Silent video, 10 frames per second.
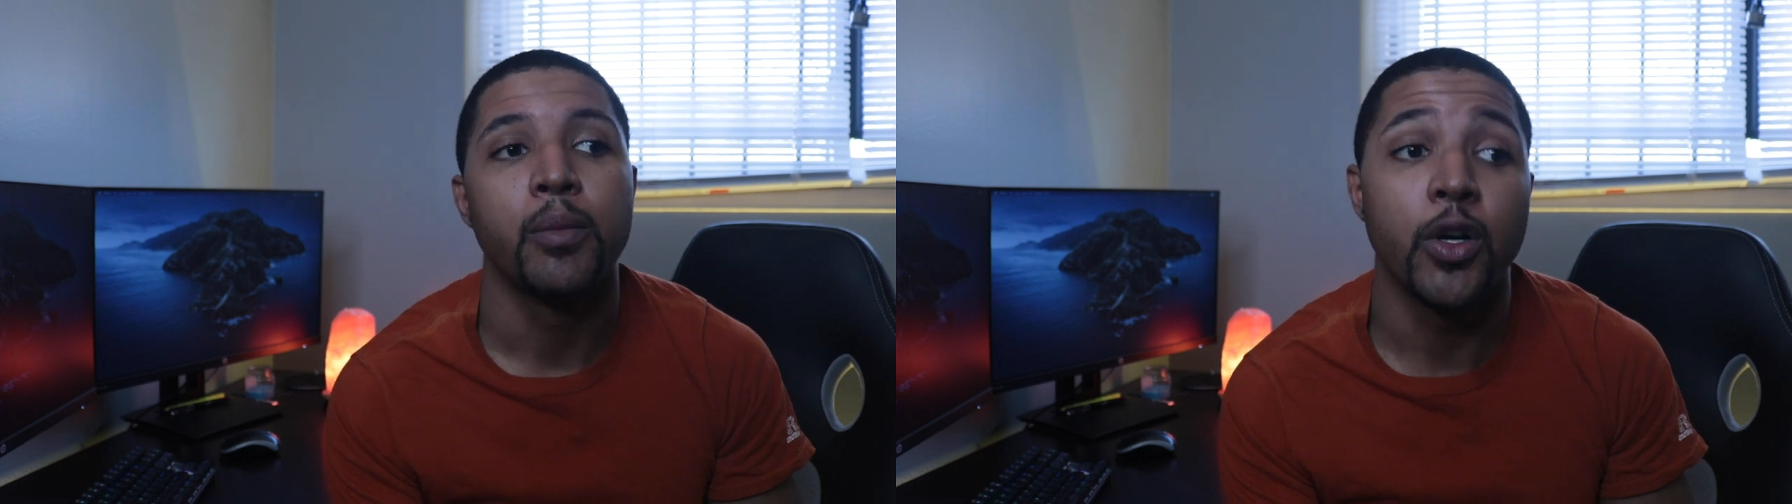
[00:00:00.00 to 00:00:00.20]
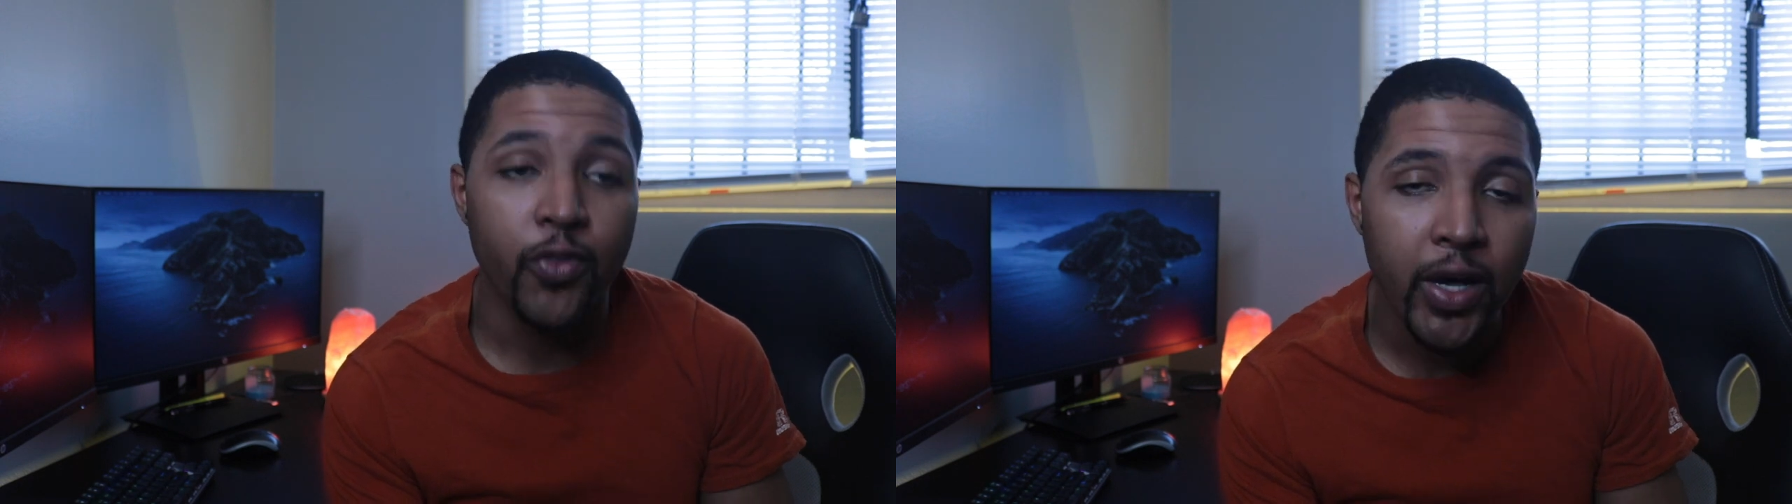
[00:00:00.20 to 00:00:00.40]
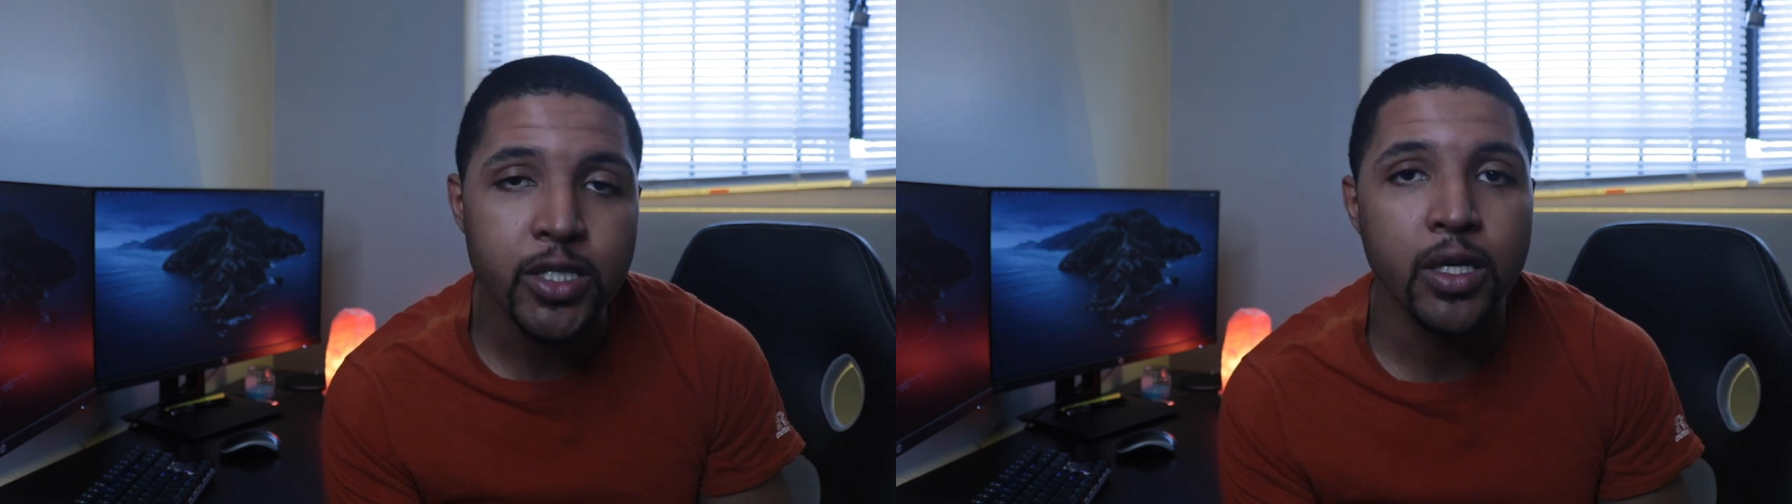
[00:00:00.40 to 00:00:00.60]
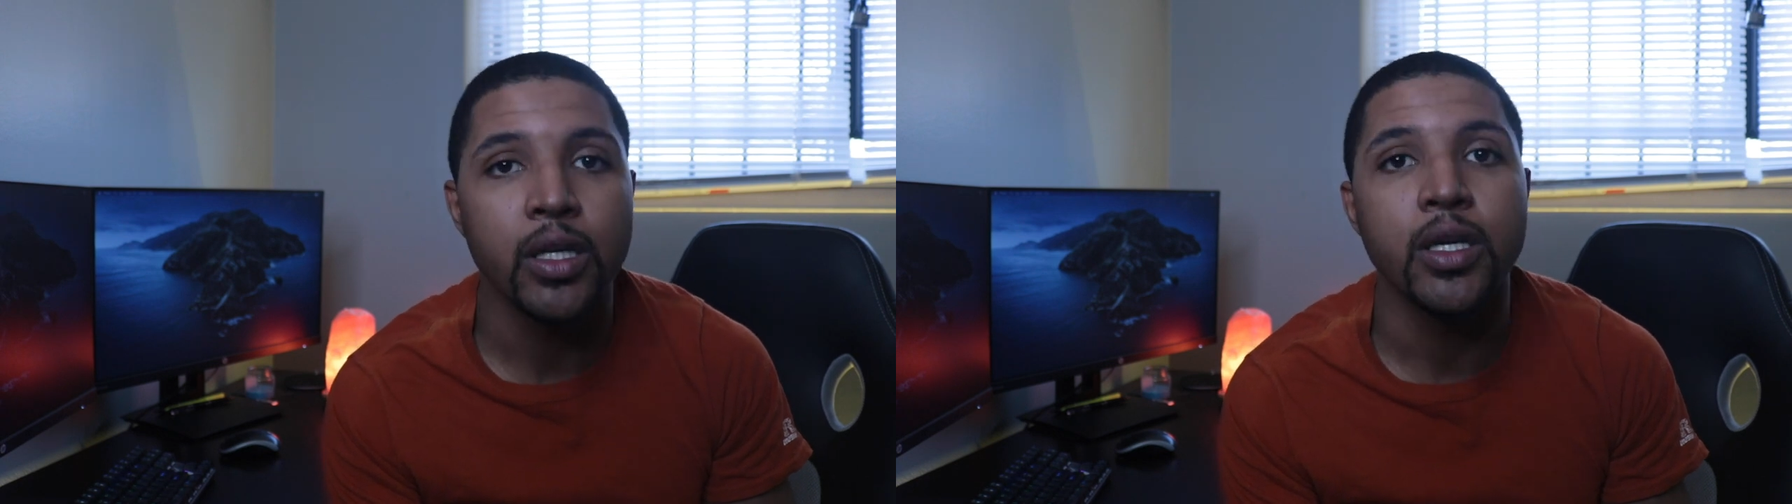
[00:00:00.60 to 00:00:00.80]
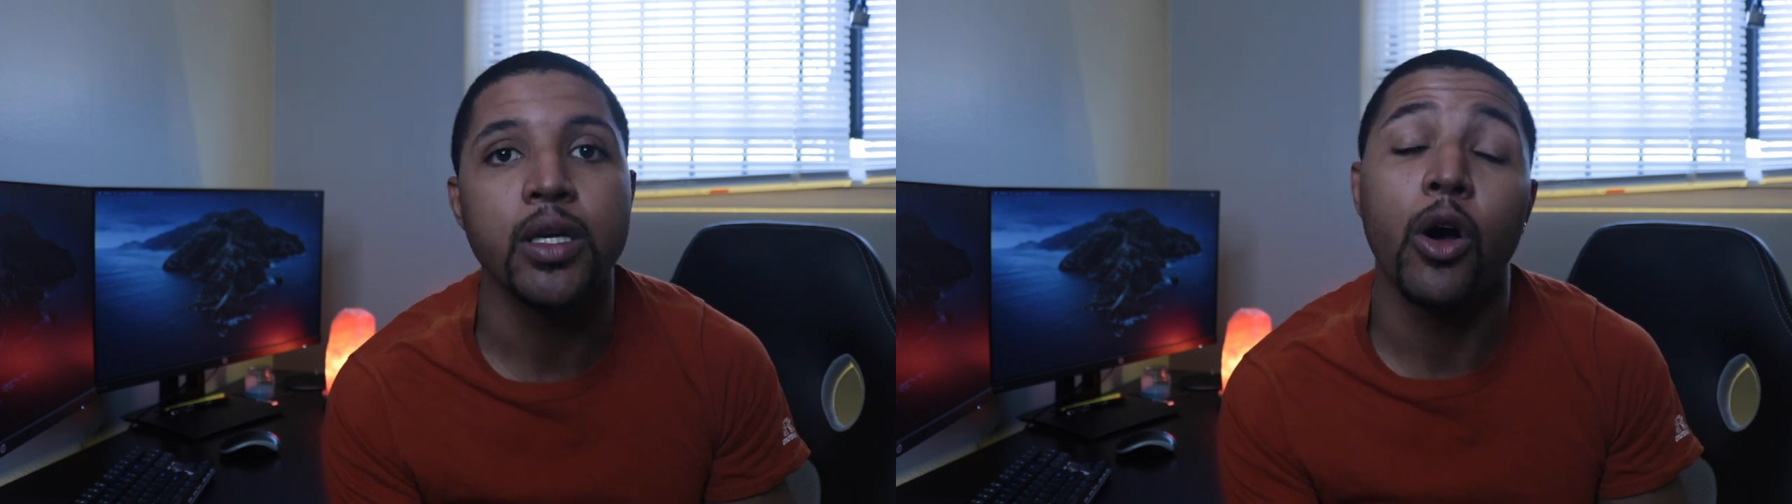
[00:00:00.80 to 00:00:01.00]

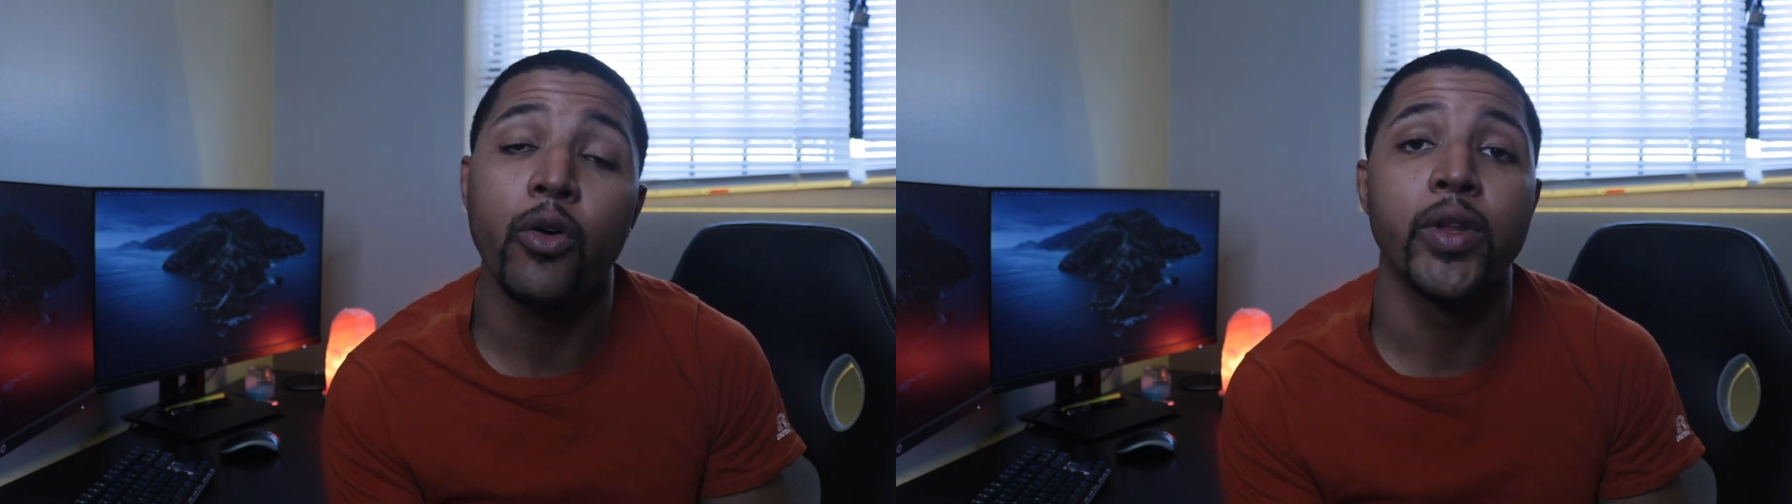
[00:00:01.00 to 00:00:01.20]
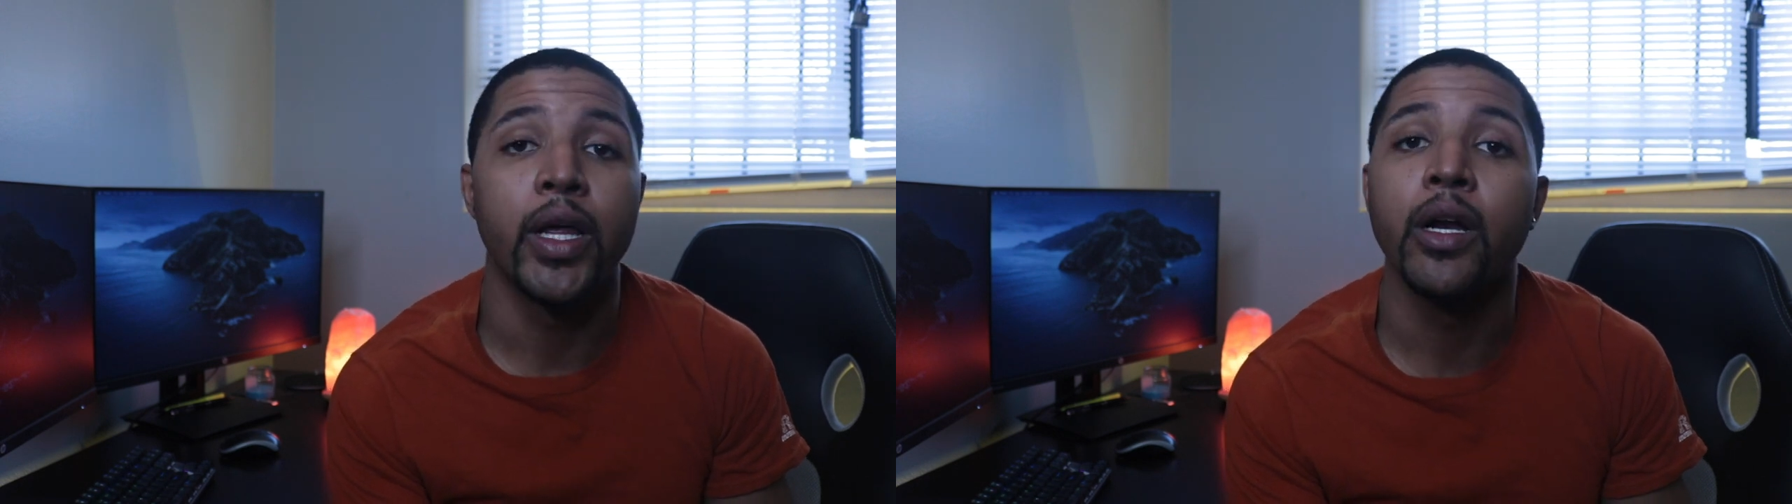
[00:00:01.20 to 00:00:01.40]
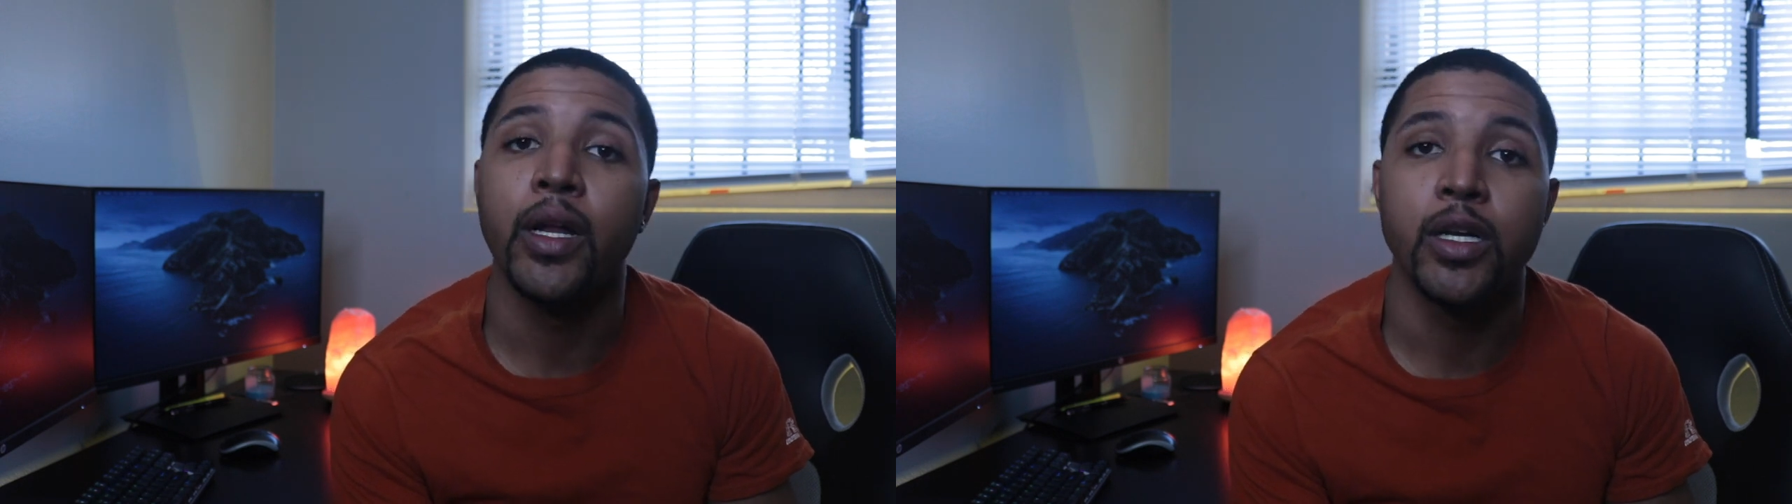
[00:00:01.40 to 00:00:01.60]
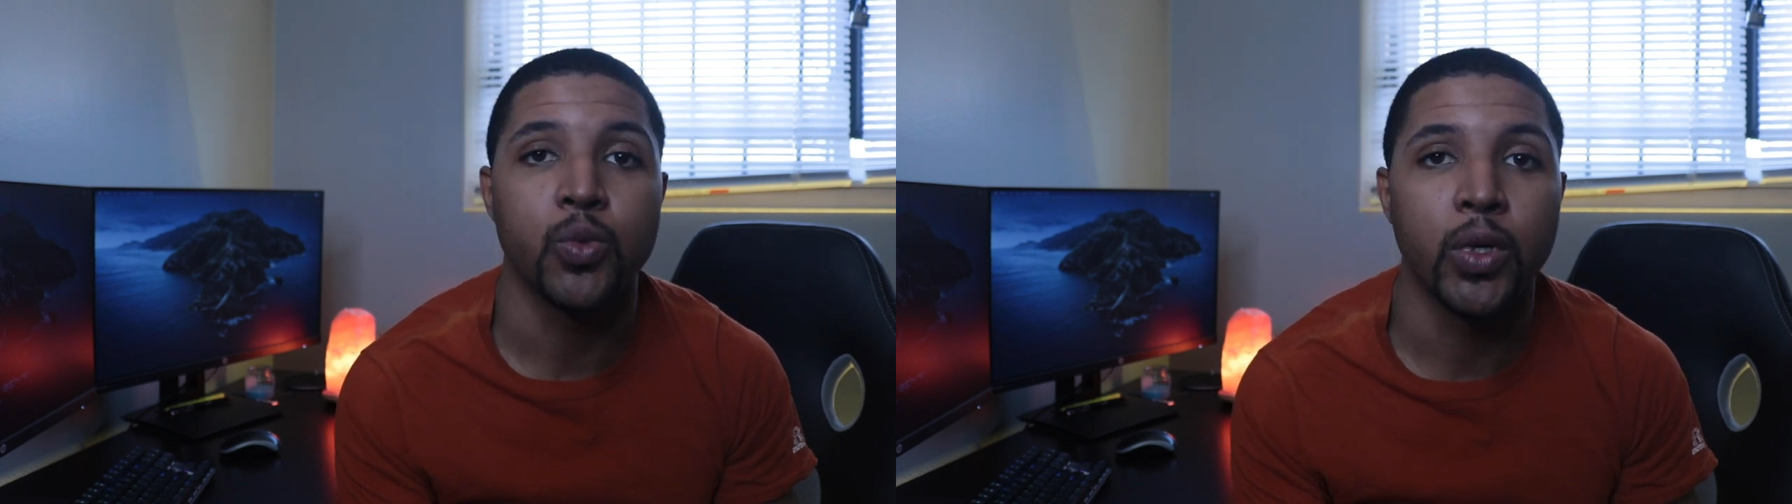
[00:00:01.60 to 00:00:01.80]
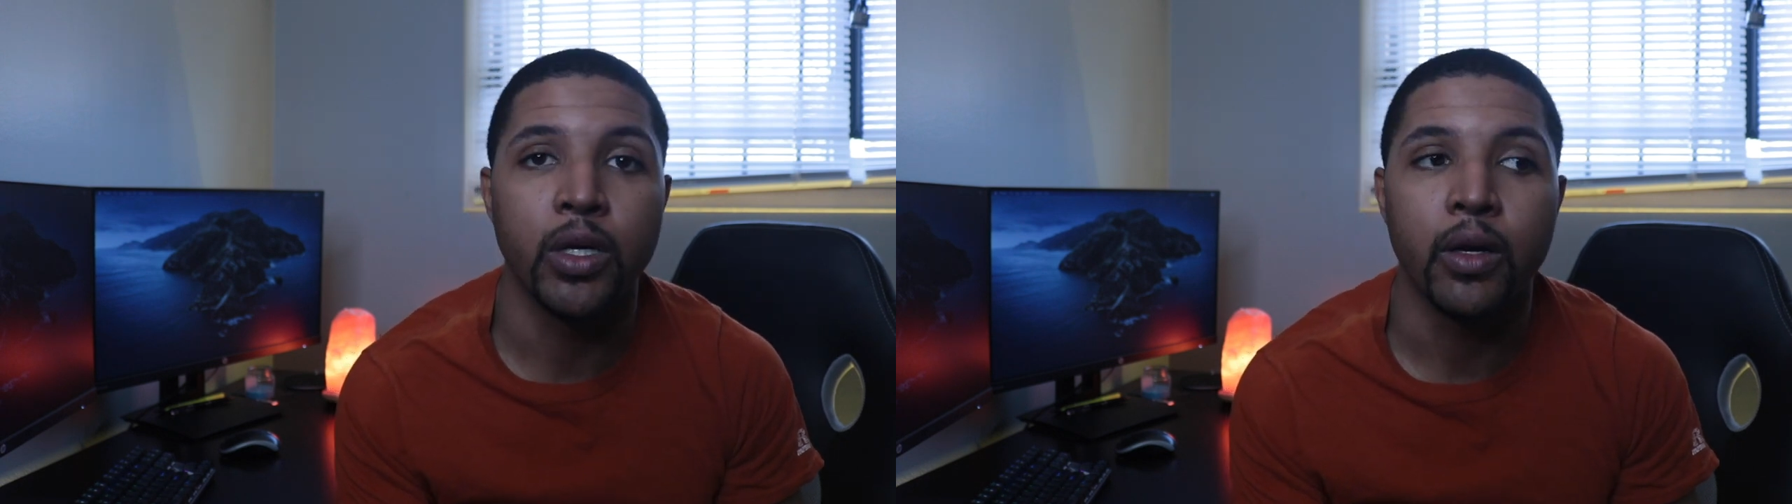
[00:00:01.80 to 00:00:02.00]
professionally over the internet
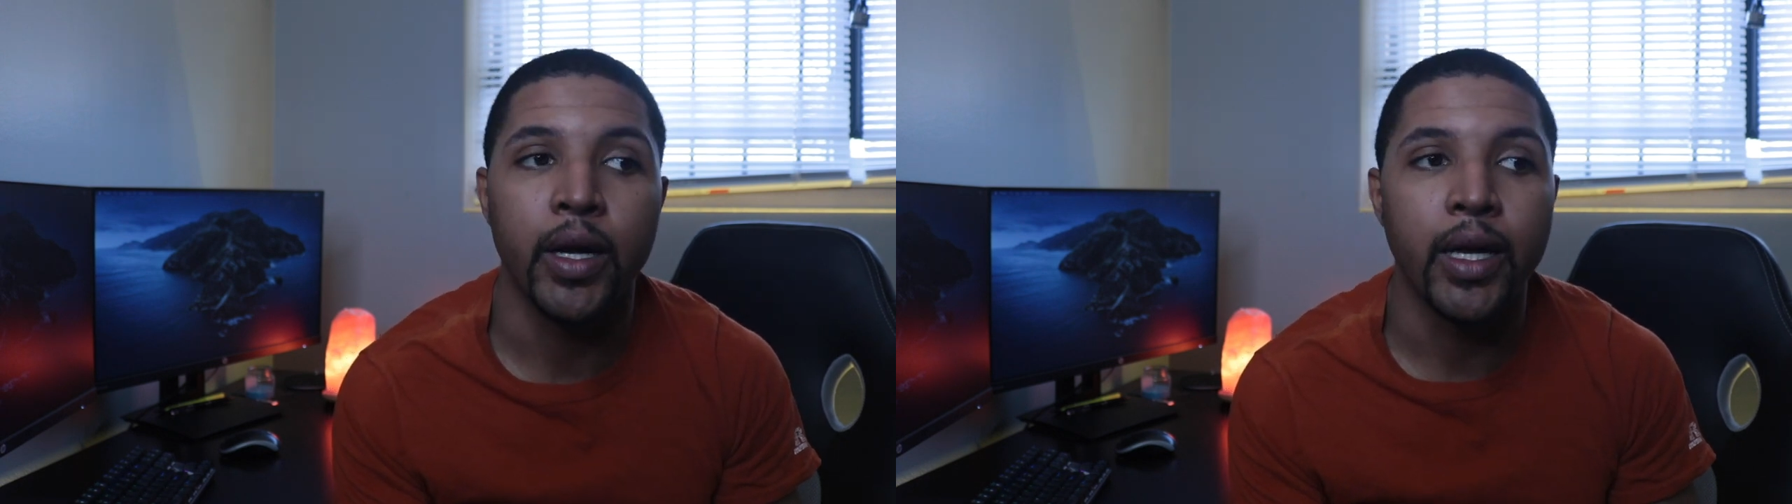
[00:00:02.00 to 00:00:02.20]
as well.